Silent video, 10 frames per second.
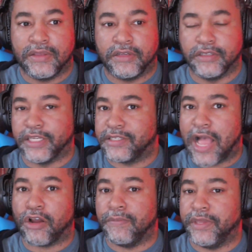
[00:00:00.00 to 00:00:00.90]
because it's
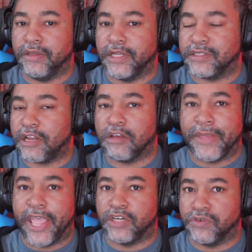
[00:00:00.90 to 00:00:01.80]
not gonna be
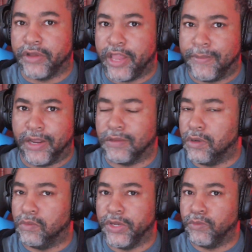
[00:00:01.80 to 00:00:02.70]
hand drawn anime.
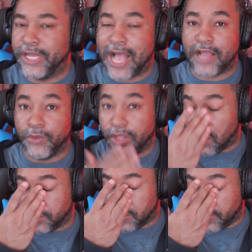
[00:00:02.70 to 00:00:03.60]
Come on, we
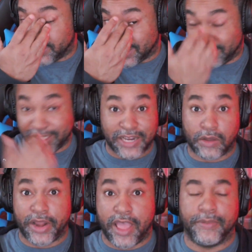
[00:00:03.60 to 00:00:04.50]
all know this. It's just not
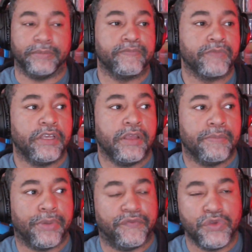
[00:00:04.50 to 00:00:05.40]
gonna happen.
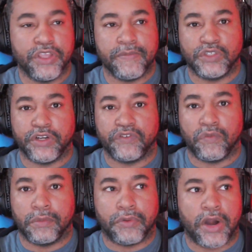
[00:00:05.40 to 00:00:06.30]
But if you give me
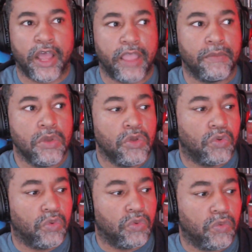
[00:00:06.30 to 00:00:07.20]
Transformer Prime,
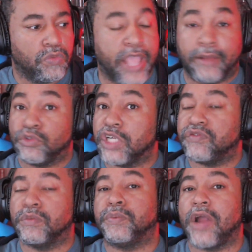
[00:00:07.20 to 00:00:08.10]
yeah,
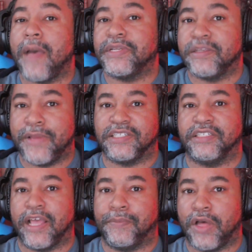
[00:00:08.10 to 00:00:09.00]
Transformer Prime is the best
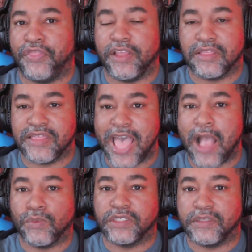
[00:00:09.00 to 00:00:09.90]
example. I think
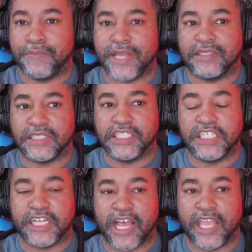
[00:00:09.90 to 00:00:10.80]
that was the best
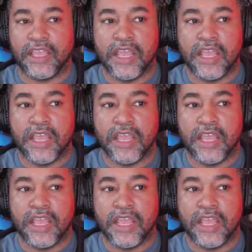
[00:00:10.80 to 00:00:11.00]
CGI